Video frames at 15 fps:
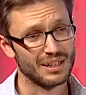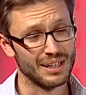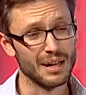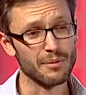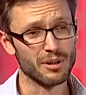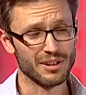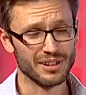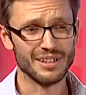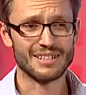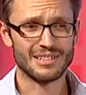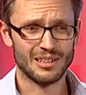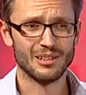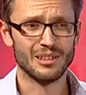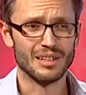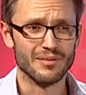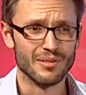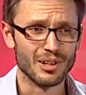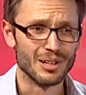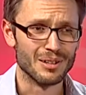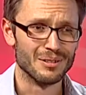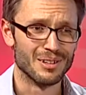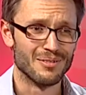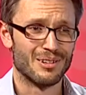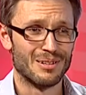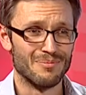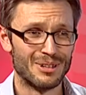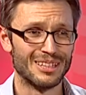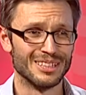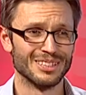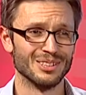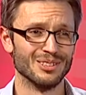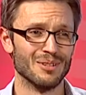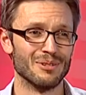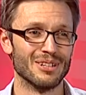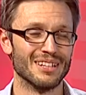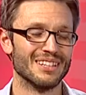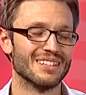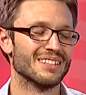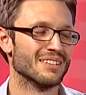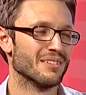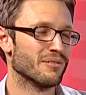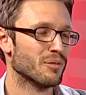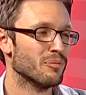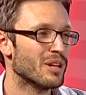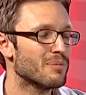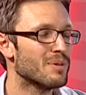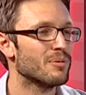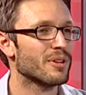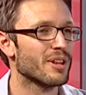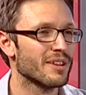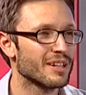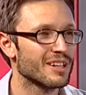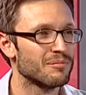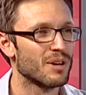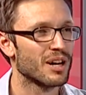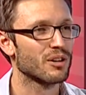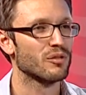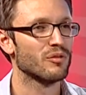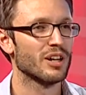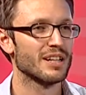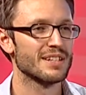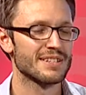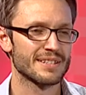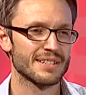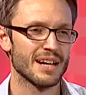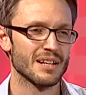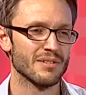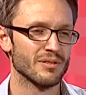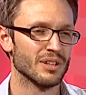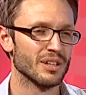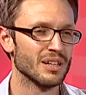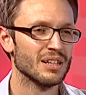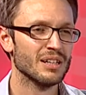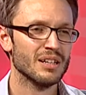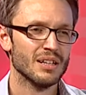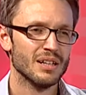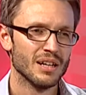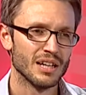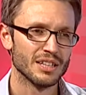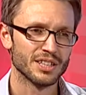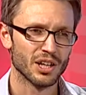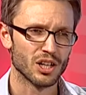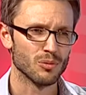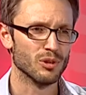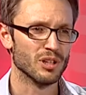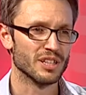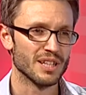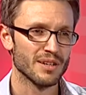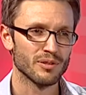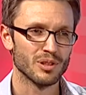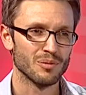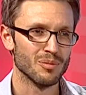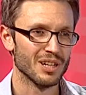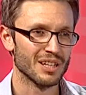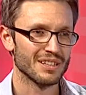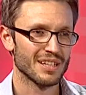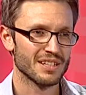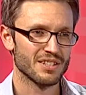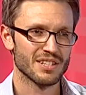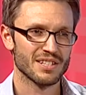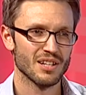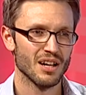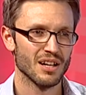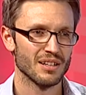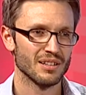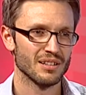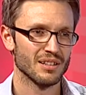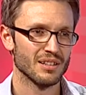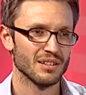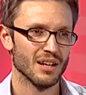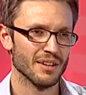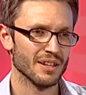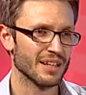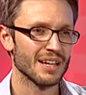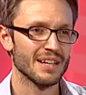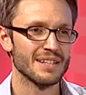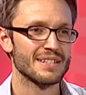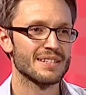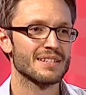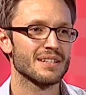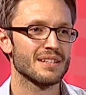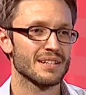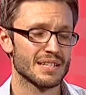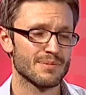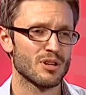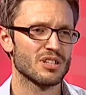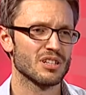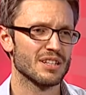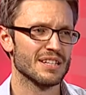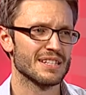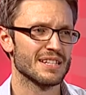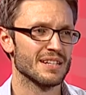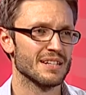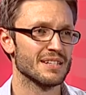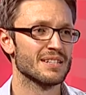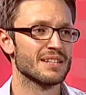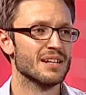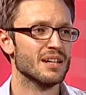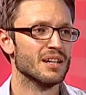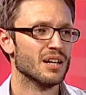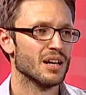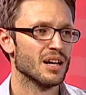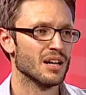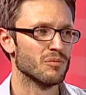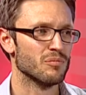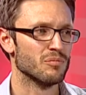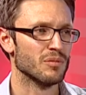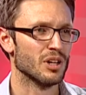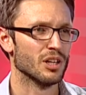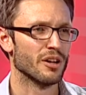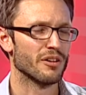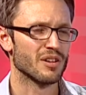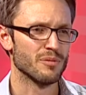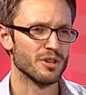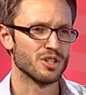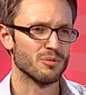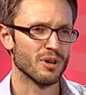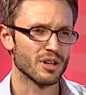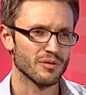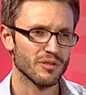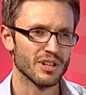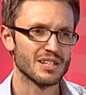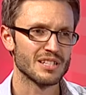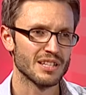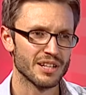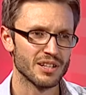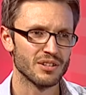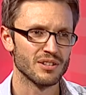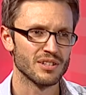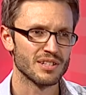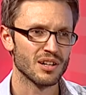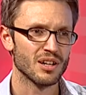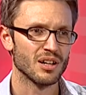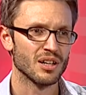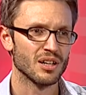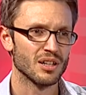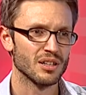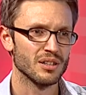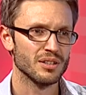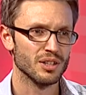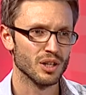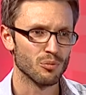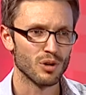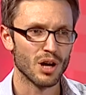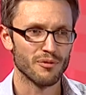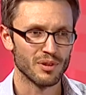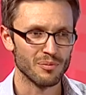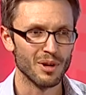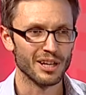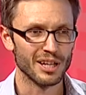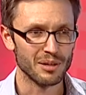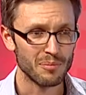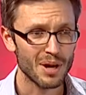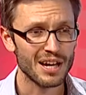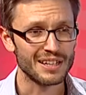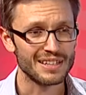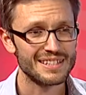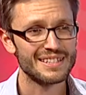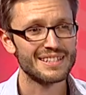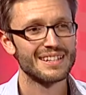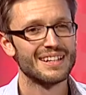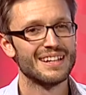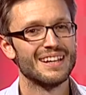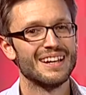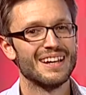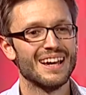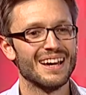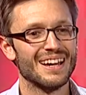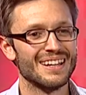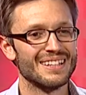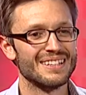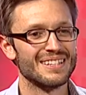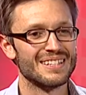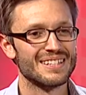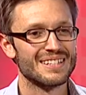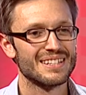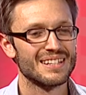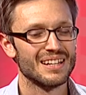Yeah, I mean, it's clearly a very big issue. I mean, for many people, they think of microfinance as kind of a charitable endeavor, but that's just not the case, especially these days. A lot of the major microfinance lenders are, profit-making banks, and